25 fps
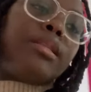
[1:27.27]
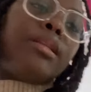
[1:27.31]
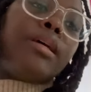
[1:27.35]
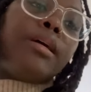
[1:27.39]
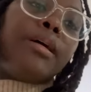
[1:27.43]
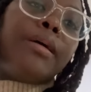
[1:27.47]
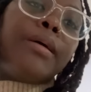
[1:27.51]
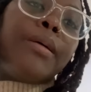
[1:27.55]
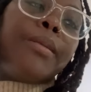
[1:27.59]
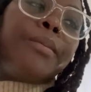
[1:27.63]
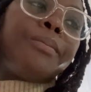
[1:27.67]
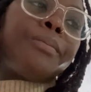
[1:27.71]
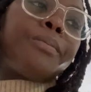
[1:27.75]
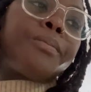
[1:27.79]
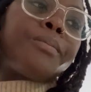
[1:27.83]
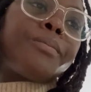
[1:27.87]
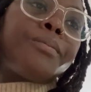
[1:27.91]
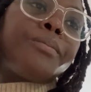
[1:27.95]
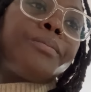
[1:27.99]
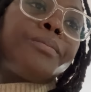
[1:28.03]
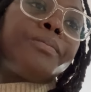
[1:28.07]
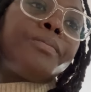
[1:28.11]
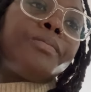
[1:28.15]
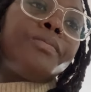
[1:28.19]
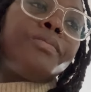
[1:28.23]
the
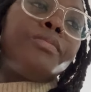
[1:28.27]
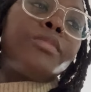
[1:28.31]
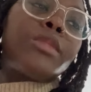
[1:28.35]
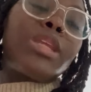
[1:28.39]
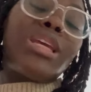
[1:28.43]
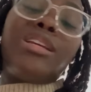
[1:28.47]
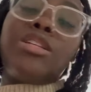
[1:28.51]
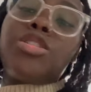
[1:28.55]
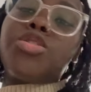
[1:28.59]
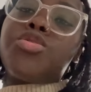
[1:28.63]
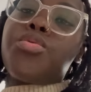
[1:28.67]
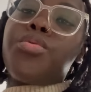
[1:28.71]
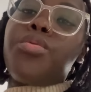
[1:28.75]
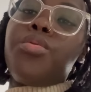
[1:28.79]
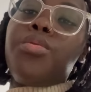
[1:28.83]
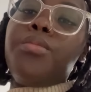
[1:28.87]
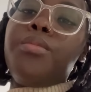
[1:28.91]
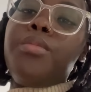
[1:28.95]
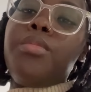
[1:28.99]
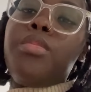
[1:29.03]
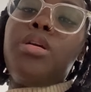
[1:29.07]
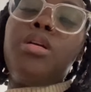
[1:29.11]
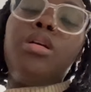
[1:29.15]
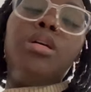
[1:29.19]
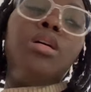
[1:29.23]
his
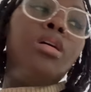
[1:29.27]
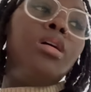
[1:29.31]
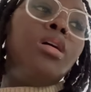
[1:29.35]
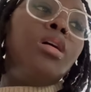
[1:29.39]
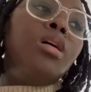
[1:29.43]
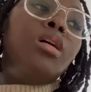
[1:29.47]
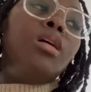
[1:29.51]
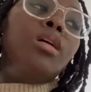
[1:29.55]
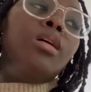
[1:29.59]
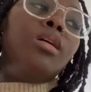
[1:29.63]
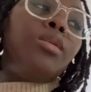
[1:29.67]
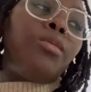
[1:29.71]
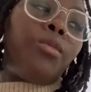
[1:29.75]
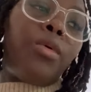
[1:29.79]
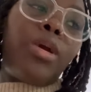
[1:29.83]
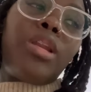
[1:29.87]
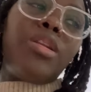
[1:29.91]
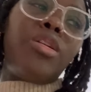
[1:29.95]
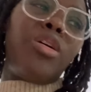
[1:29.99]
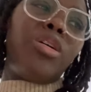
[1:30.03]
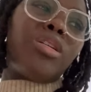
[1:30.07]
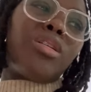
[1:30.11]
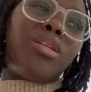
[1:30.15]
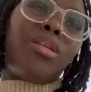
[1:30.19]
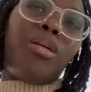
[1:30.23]
room. Well,
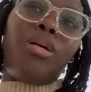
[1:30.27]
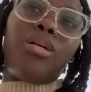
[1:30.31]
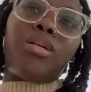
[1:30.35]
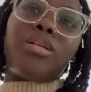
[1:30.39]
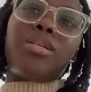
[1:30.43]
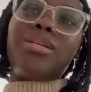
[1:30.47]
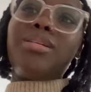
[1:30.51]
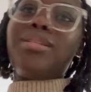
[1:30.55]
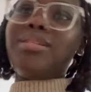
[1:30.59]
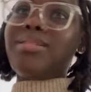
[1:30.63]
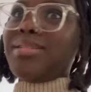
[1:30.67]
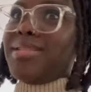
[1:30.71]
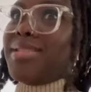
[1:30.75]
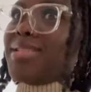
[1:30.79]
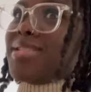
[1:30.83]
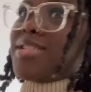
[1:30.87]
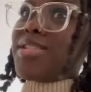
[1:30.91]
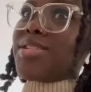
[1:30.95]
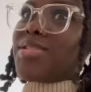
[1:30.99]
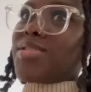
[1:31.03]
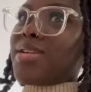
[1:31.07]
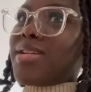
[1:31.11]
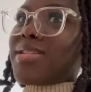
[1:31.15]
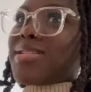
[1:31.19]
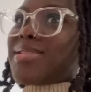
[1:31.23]
not lock. He's
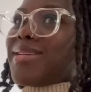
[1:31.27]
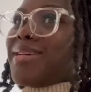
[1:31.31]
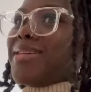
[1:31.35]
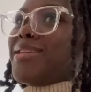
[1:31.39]
just gonna stay